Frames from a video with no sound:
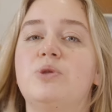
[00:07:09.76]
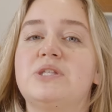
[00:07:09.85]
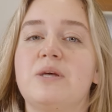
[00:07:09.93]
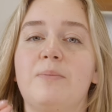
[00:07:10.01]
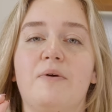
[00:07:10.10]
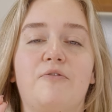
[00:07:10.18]
with
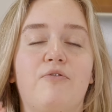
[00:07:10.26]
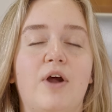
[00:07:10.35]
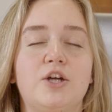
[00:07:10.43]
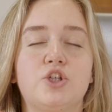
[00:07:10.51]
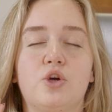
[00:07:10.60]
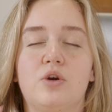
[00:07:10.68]
some
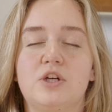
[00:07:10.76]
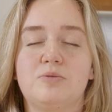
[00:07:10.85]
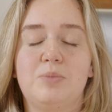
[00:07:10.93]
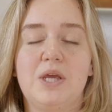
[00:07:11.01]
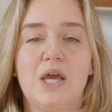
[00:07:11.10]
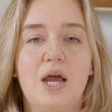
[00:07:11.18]
fresh,
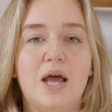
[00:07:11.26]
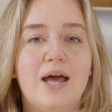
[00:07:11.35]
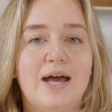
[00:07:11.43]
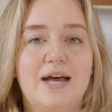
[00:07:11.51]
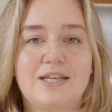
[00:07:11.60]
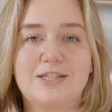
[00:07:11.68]
crispy
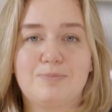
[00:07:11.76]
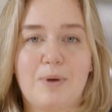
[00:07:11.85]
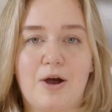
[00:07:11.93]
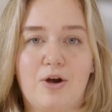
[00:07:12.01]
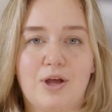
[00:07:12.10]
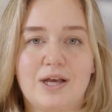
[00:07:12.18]

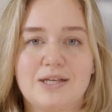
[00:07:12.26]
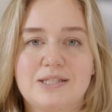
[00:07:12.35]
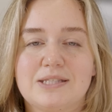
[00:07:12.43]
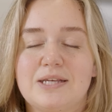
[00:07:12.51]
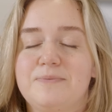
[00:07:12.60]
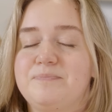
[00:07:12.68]

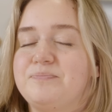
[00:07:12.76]
asparagus.